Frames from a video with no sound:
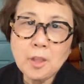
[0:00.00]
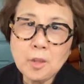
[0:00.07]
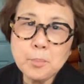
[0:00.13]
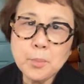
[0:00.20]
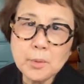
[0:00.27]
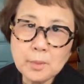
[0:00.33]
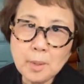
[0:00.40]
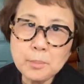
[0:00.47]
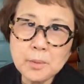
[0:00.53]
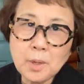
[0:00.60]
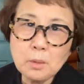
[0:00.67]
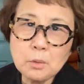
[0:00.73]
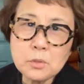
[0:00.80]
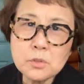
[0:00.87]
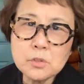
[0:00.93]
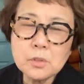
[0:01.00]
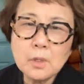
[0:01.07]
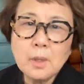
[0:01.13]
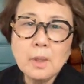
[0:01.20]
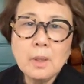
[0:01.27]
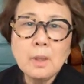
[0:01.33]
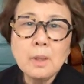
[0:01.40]
input approach,
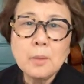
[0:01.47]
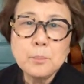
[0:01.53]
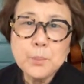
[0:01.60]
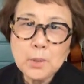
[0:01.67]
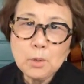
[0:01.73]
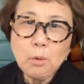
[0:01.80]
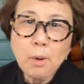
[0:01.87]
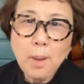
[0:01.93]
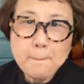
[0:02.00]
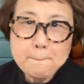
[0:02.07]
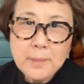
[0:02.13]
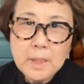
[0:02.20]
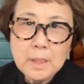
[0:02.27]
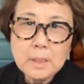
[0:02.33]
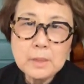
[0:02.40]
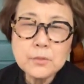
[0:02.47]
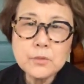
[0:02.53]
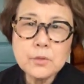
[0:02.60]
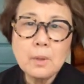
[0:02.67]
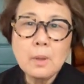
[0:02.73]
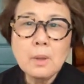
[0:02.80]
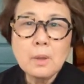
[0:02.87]
pure
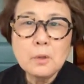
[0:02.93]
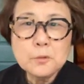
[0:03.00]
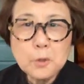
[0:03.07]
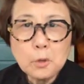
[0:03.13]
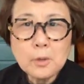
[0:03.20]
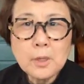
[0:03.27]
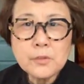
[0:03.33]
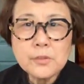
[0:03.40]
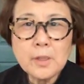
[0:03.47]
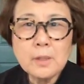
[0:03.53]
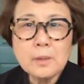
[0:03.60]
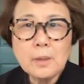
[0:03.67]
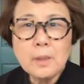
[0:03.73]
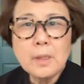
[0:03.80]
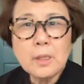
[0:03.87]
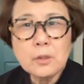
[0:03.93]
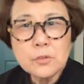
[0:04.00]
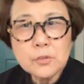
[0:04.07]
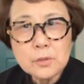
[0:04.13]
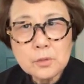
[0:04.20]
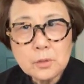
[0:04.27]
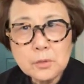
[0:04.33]
means focusing
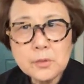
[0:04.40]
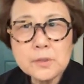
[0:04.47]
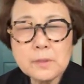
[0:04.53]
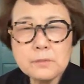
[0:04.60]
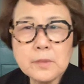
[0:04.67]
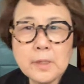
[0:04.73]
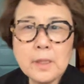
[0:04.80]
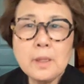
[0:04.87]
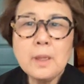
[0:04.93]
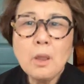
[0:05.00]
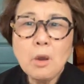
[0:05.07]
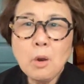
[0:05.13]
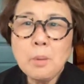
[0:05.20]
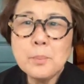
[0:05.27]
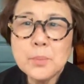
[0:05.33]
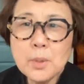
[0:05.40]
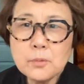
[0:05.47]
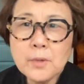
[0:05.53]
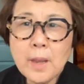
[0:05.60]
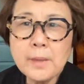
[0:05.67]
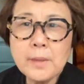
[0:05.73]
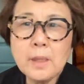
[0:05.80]
exclusively on
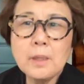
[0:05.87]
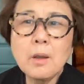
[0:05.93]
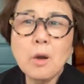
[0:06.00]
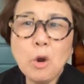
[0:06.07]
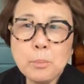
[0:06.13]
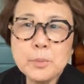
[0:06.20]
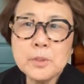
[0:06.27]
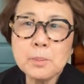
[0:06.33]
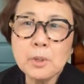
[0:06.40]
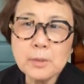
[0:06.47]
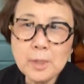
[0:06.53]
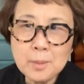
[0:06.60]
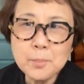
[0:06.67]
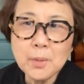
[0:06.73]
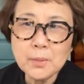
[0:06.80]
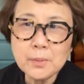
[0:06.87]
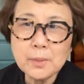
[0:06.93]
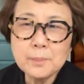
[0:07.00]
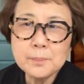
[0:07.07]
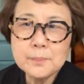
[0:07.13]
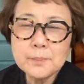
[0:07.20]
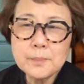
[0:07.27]
providing optimal input.
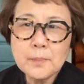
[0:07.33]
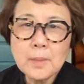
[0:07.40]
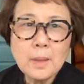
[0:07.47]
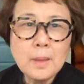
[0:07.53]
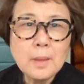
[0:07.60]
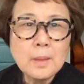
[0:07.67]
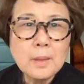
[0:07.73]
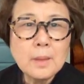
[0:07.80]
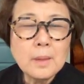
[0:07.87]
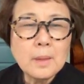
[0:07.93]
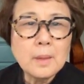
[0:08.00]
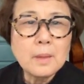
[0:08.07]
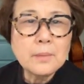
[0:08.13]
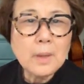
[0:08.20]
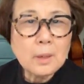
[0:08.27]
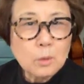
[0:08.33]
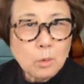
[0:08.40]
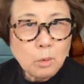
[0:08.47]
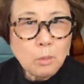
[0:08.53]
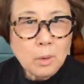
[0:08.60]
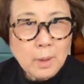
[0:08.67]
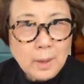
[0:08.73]
The
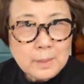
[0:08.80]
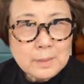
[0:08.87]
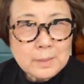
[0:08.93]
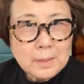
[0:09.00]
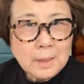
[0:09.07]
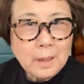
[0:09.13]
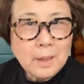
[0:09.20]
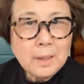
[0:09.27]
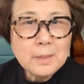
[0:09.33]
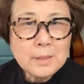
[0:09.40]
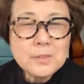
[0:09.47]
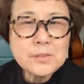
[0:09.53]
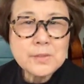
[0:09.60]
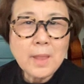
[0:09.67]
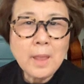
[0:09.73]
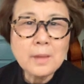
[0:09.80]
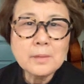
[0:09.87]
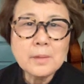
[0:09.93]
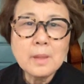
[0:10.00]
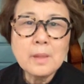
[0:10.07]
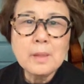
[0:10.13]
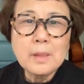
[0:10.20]
core idea is that
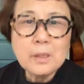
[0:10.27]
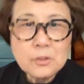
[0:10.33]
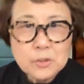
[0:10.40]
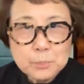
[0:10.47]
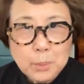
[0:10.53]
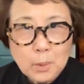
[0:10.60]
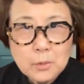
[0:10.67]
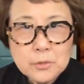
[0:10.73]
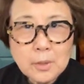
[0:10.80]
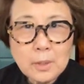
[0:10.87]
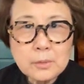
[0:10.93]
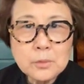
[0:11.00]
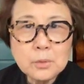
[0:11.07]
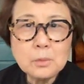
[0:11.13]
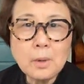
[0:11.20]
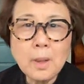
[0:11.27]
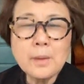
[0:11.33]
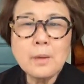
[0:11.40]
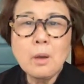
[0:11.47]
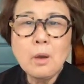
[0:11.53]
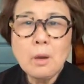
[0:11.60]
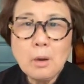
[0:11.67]
exposure to
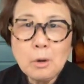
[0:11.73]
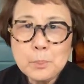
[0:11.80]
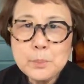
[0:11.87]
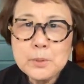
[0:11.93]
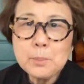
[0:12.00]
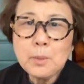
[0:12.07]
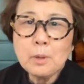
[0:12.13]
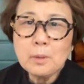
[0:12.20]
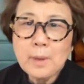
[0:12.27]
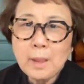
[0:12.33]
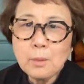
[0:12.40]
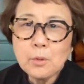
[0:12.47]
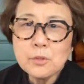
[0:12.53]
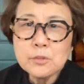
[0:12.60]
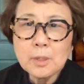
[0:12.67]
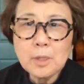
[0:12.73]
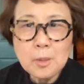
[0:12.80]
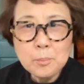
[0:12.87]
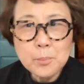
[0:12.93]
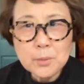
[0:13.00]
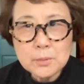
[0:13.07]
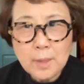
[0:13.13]
an optimal language
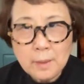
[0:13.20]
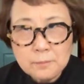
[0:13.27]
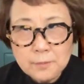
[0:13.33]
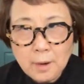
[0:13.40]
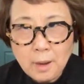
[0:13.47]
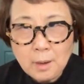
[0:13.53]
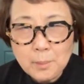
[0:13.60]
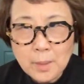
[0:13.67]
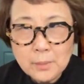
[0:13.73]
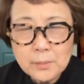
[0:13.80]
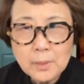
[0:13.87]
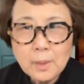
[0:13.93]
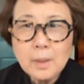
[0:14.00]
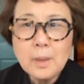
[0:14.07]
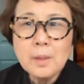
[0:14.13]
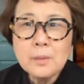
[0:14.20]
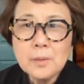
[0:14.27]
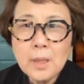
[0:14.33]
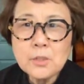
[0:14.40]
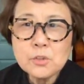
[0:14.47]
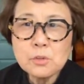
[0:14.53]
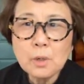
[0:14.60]
input environment
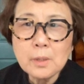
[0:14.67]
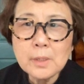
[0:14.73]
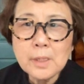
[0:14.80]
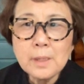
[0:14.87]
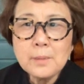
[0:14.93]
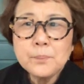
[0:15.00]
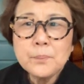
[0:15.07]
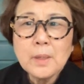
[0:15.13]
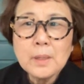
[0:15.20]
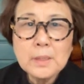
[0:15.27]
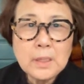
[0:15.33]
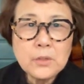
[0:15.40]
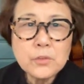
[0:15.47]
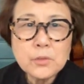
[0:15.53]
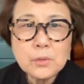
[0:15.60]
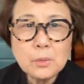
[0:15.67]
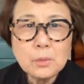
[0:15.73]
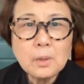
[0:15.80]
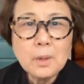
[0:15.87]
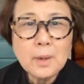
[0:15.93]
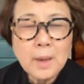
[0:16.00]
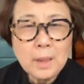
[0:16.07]
naturally leads
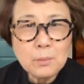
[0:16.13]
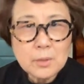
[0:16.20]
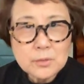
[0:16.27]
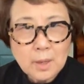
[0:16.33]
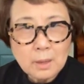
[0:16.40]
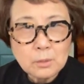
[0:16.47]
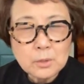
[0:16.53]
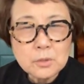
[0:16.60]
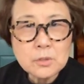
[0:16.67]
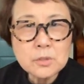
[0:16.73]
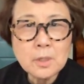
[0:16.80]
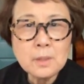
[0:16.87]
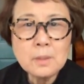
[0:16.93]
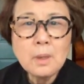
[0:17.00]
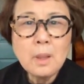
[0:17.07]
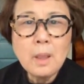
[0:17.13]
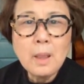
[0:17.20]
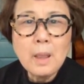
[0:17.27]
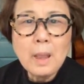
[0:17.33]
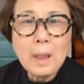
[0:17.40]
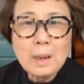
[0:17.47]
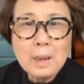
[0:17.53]
to language acquisition,
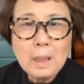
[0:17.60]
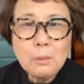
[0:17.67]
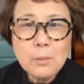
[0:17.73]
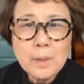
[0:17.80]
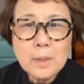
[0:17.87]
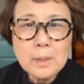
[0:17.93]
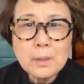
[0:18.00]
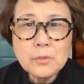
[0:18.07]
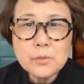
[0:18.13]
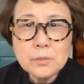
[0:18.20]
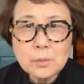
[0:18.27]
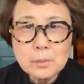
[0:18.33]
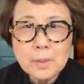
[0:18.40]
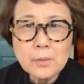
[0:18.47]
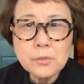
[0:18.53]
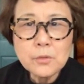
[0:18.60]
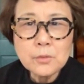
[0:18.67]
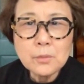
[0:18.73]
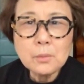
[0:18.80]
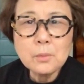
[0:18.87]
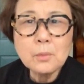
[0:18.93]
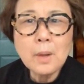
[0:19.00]
allowing students
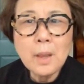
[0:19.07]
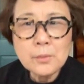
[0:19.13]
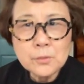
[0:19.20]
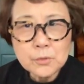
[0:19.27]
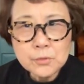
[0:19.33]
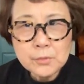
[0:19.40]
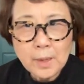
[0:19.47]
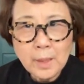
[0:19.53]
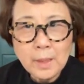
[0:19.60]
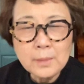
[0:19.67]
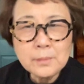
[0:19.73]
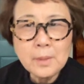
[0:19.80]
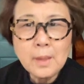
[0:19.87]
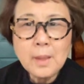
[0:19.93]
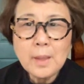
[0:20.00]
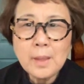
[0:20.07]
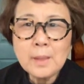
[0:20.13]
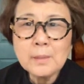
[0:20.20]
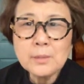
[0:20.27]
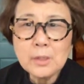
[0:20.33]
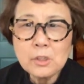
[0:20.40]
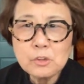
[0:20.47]
to understand
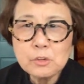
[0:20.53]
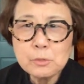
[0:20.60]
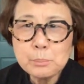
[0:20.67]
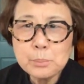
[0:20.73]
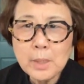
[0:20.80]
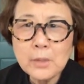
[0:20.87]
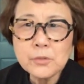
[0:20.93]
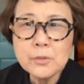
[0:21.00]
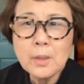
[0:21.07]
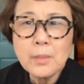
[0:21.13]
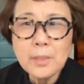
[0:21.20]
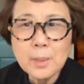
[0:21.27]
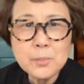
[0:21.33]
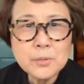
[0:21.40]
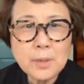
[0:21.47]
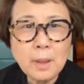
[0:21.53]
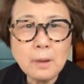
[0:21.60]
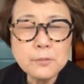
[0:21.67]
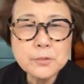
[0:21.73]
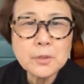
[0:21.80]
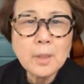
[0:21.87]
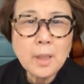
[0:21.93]
and express
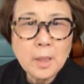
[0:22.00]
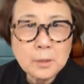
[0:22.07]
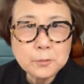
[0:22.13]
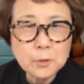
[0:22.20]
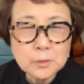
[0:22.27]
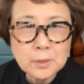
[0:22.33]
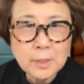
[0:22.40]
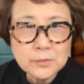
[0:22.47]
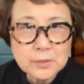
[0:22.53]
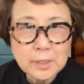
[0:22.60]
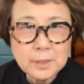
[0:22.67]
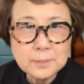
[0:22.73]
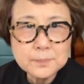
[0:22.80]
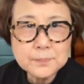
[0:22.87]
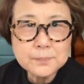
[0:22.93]
themselves effortlessly.